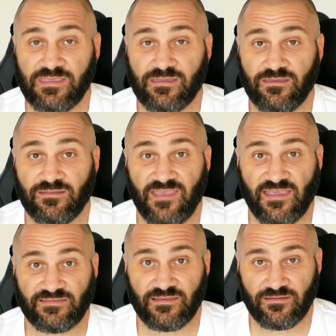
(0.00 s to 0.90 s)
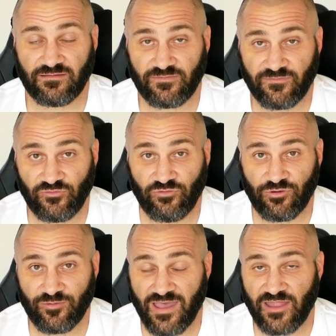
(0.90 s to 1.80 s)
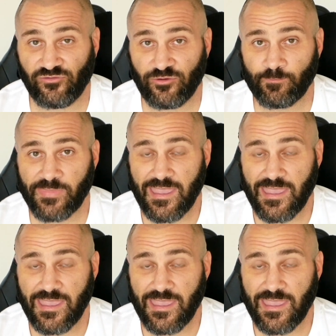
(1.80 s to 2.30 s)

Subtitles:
you're destined for doom, aren't you?